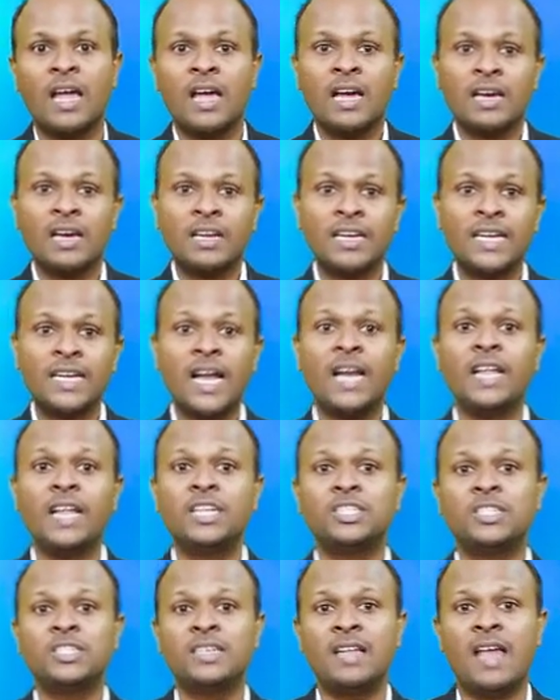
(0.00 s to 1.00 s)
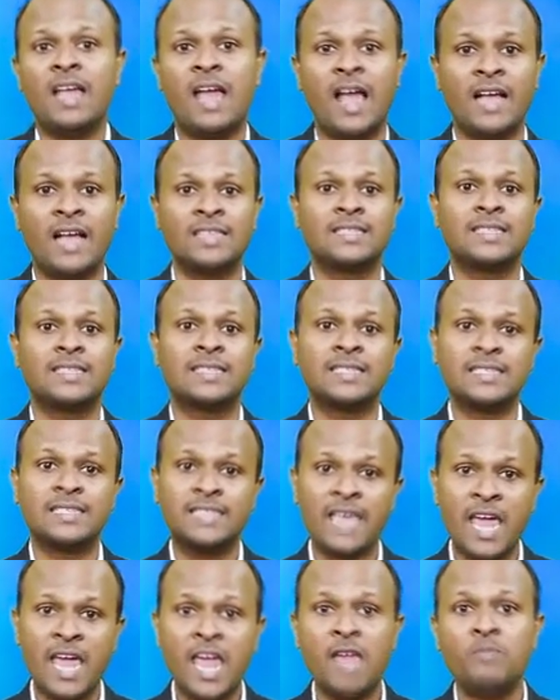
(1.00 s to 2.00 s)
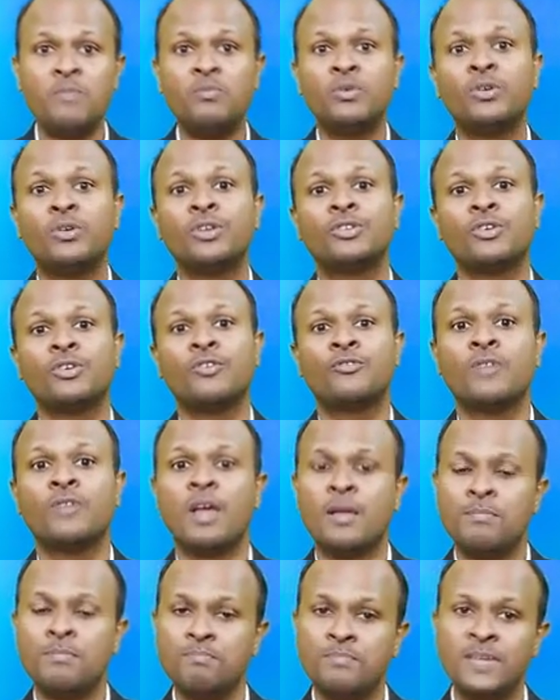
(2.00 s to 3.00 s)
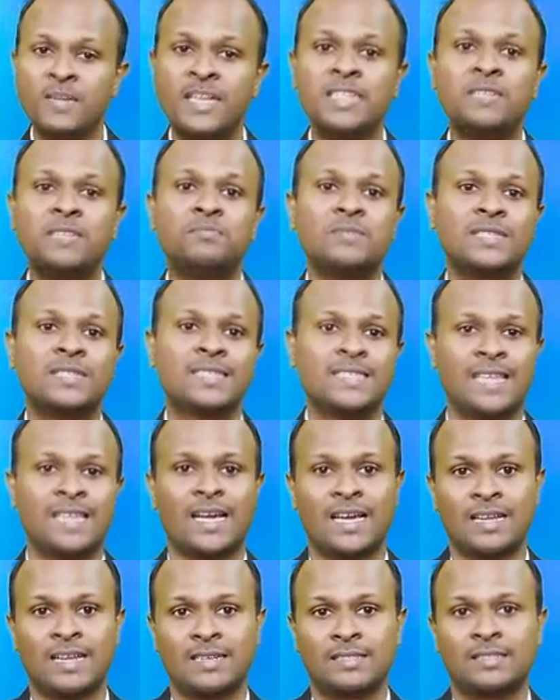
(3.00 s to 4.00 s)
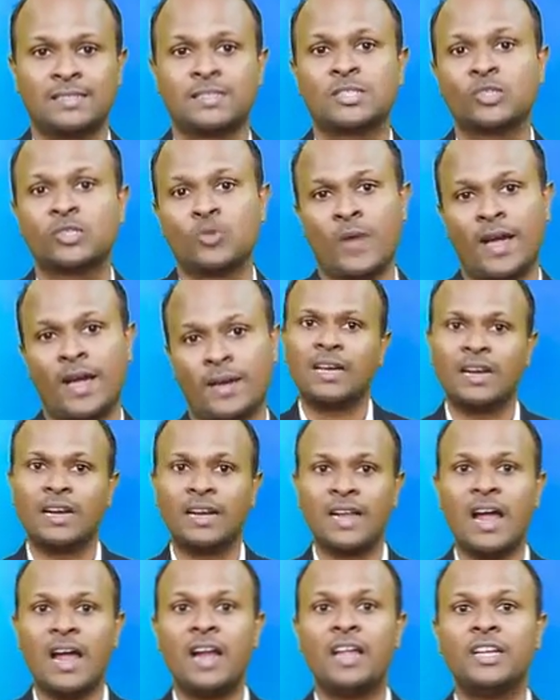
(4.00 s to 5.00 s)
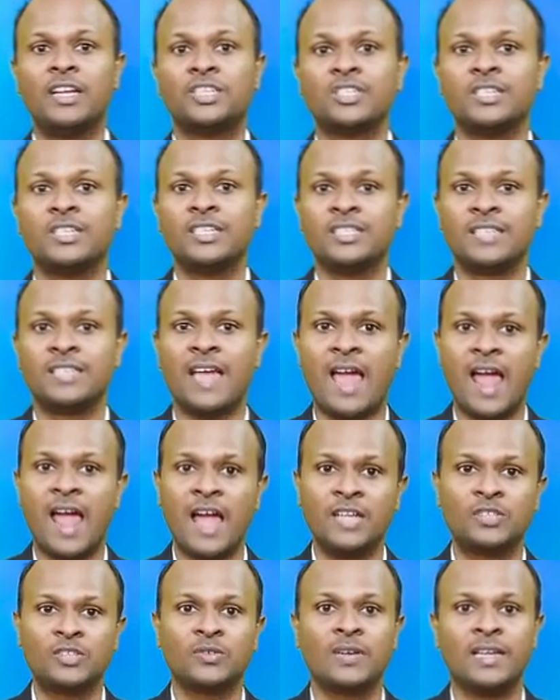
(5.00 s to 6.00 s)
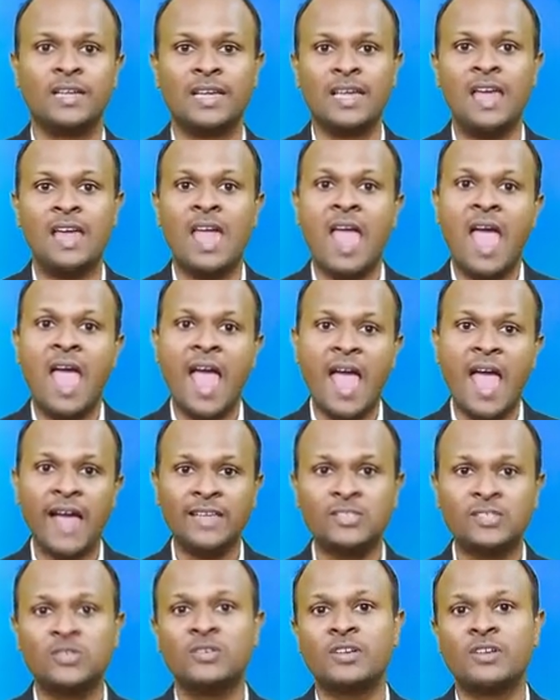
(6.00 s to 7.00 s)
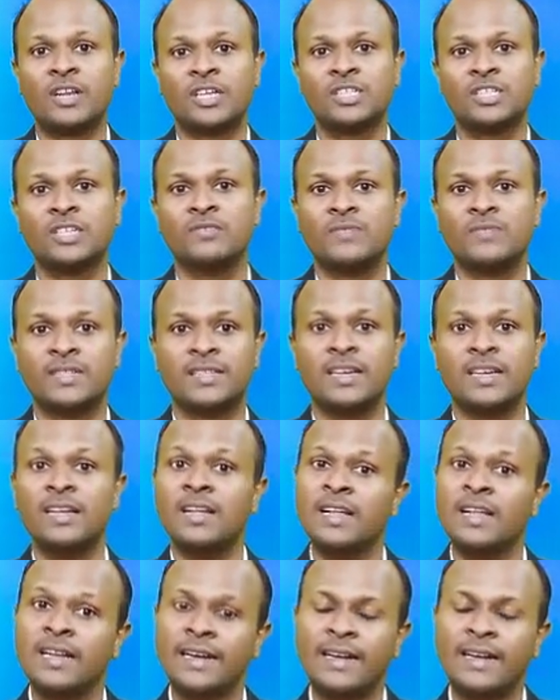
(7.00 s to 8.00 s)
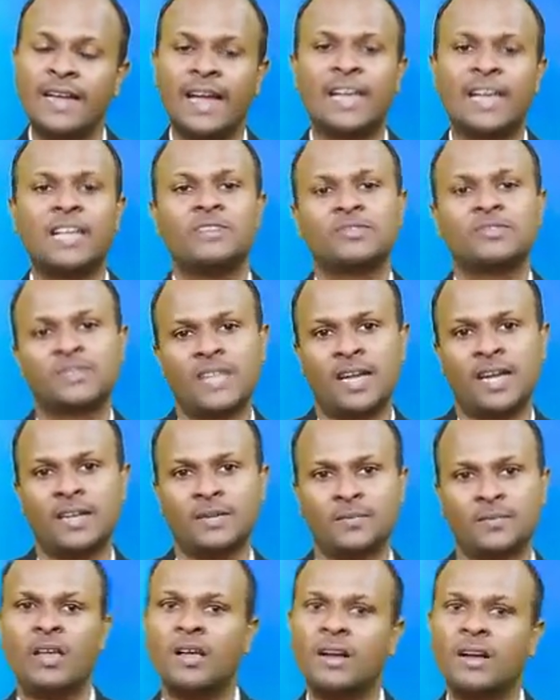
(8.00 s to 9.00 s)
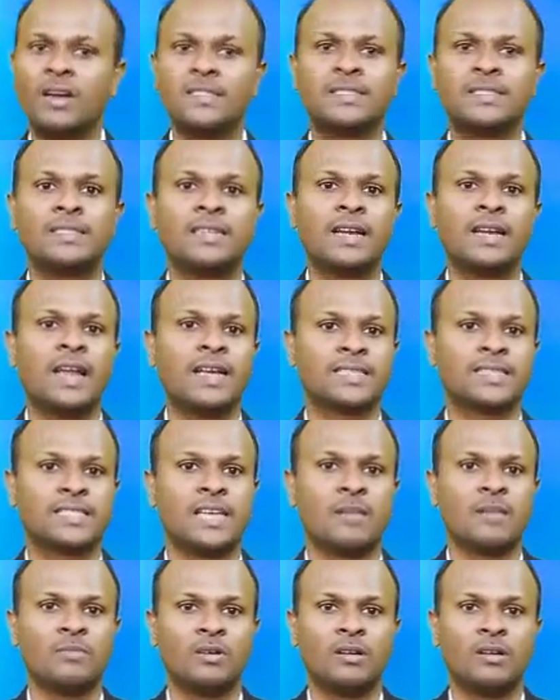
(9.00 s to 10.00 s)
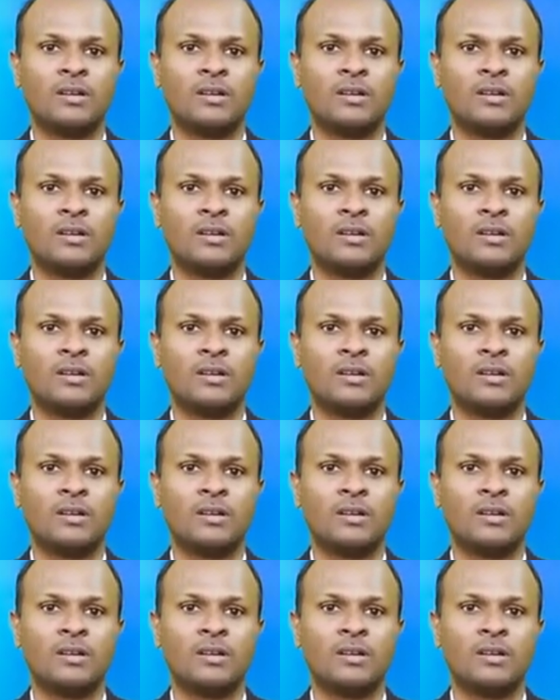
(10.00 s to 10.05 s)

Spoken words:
Retardation has the same unit of meter per second square. Retardation is actually acceleration with a negative sign. Consider an example.